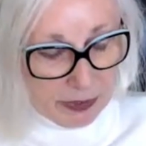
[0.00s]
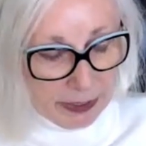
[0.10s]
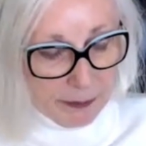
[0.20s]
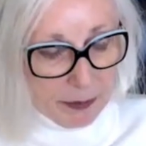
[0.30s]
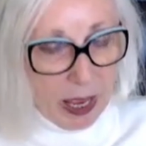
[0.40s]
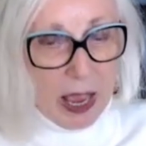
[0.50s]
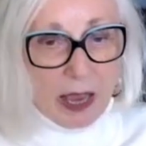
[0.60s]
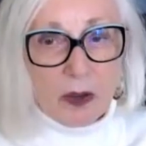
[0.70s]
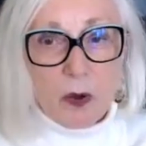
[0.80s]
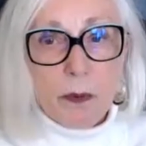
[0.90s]
Larry
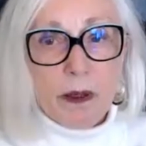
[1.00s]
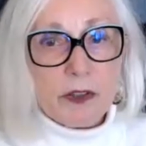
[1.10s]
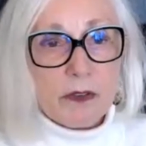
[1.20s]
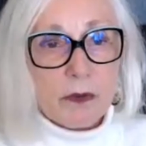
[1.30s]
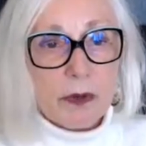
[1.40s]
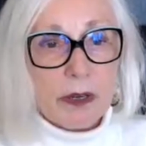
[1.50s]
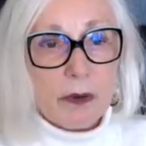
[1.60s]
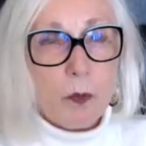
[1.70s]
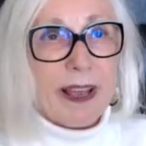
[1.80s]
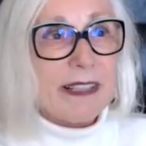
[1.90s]
Block, a whole bunch of really
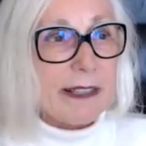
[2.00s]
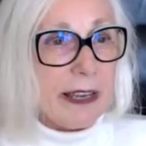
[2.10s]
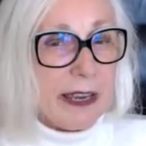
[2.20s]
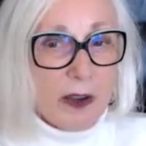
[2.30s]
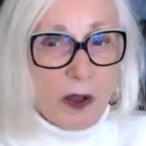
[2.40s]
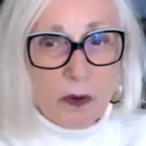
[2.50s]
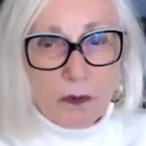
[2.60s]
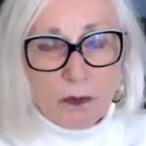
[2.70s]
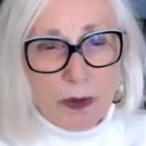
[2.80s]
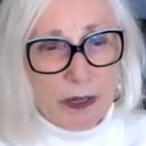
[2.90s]
Westlake,
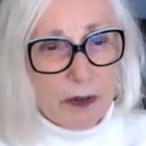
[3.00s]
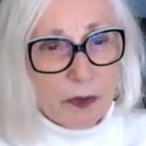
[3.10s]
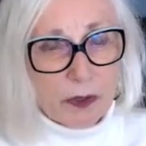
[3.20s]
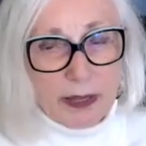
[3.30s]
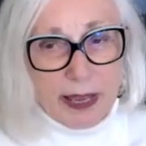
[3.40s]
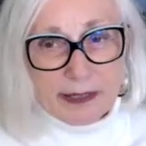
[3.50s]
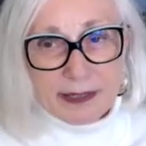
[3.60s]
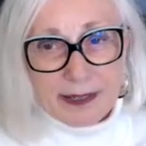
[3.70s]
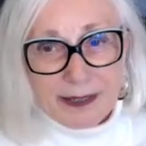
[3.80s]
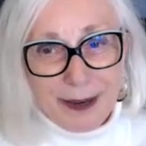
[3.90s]
oh, wonderful
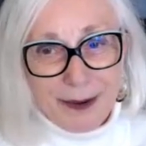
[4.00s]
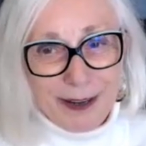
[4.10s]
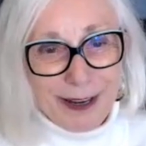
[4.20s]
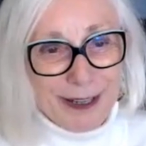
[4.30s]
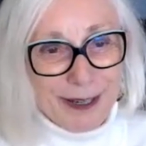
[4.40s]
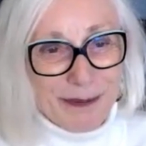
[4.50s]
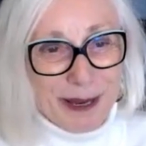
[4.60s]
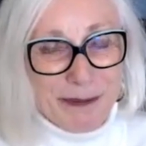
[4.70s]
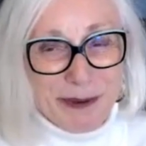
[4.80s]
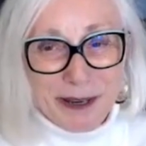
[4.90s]
classic. I, and I didn't
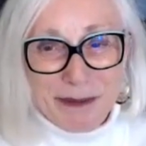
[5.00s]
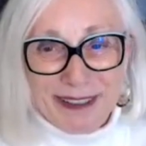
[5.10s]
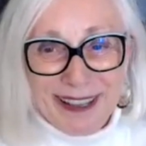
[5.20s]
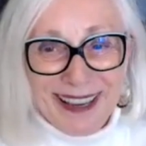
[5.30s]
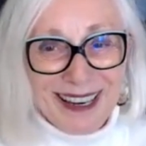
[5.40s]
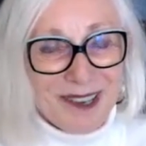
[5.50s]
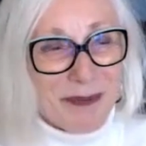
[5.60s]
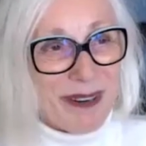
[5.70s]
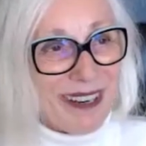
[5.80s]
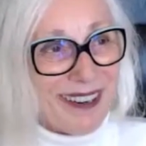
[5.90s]
mind being among that
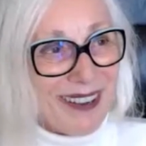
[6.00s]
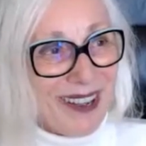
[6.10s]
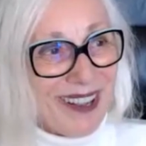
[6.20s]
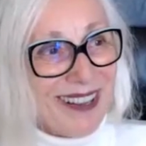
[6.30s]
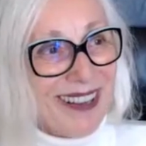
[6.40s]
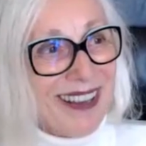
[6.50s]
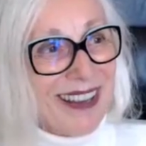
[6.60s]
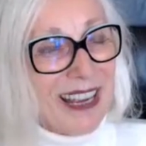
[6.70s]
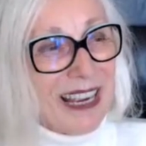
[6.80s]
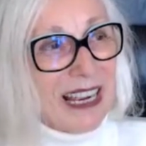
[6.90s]
company at all.
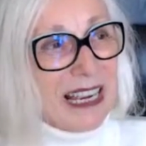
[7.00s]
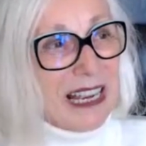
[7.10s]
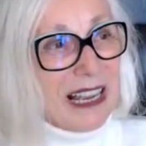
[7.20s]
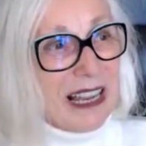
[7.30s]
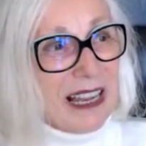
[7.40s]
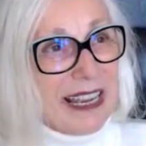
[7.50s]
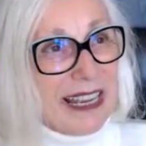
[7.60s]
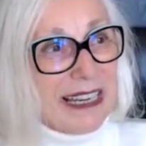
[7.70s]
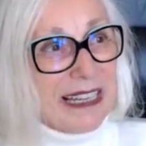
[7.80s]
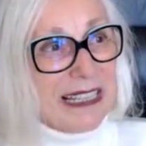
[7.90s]
Uh,
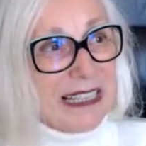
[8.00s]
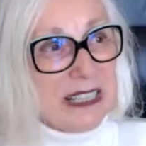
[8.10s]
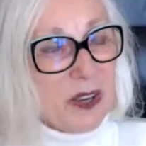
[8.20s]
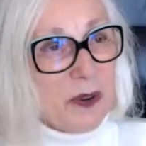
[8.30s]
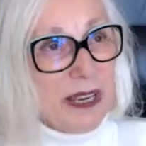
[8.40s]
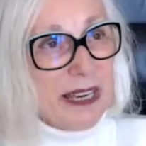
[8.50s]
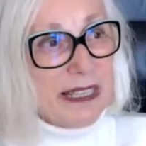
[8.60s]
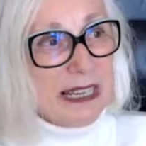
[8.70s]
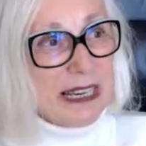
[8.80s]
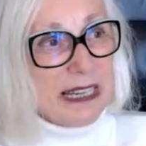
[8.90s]
and so he
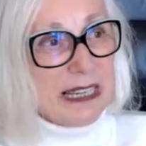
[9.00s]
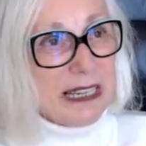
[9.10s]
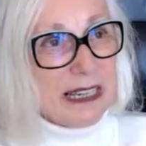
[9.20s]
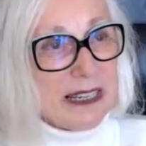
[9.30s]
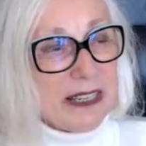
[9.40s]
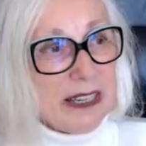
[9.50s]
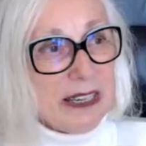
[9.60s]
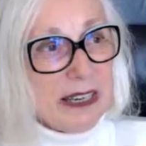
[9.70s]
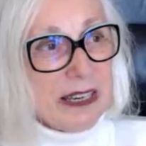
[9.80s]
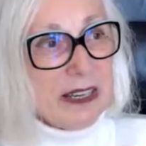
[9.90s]
sent it
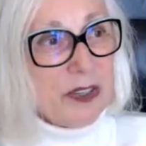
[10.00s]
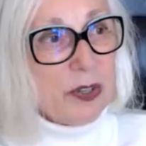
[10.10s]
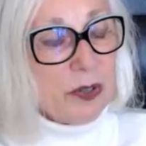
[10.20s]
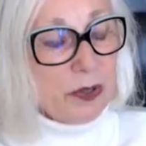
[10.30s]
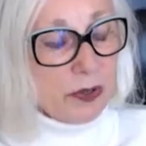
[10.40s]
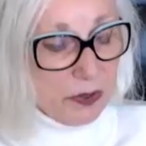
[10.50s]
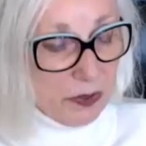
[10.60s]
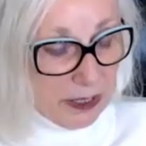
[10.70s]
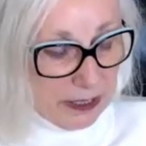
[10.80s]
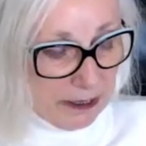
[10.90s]

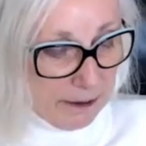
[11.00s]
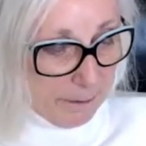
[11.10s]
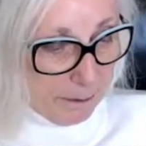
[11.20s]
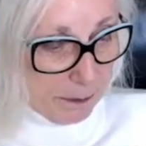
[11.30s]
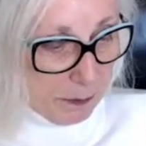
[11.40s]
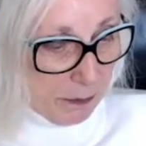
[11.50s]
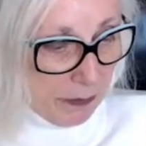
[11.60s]
to um,